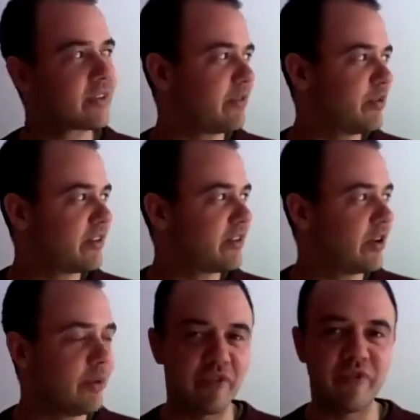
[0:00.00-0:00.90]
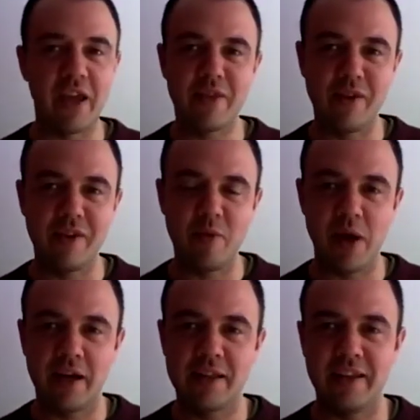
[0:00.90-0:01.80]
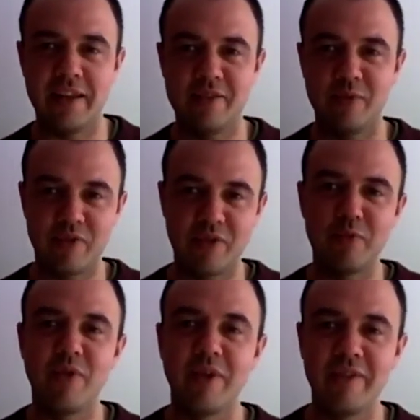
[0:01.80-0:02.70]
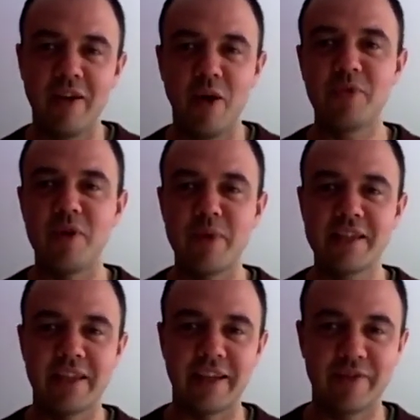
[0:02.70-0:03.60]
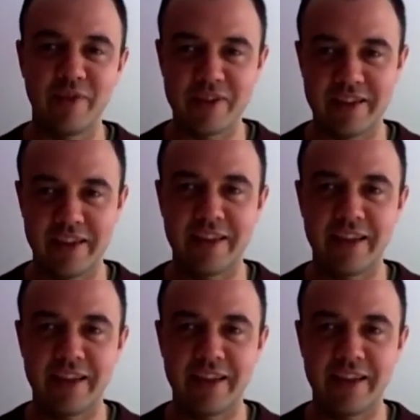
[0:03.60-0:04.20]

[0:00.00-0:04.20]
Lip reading: reconfirmed your faith in humanity? Something optimistic for us to